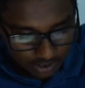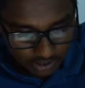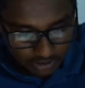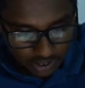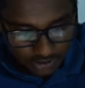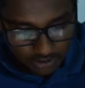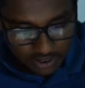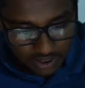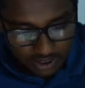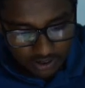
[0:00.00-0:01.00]
Then you'll
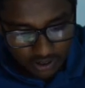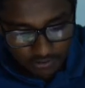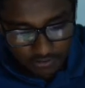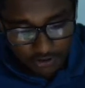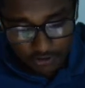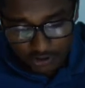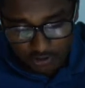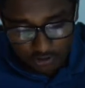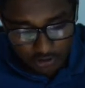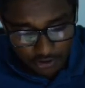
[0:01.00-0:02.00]
see, like, if you
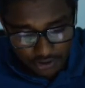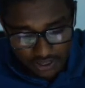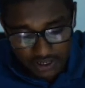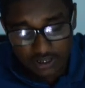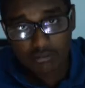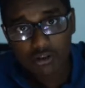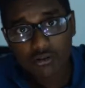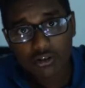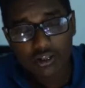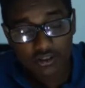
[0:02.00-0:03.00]
scroll down, you can see something
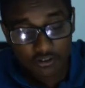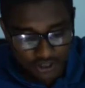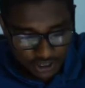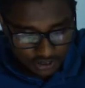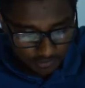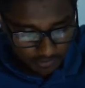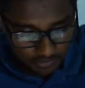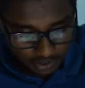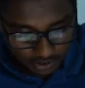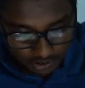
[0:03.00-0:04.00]
called as revision.
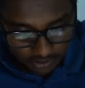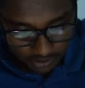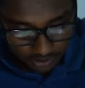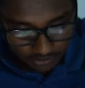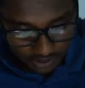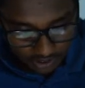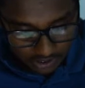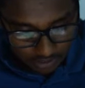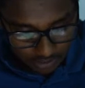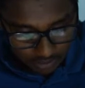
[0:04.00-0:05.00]
So if I
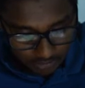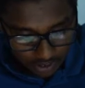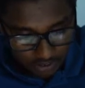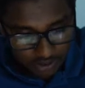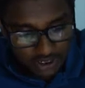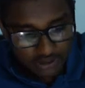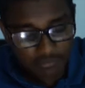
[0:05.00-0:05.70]
click on biology,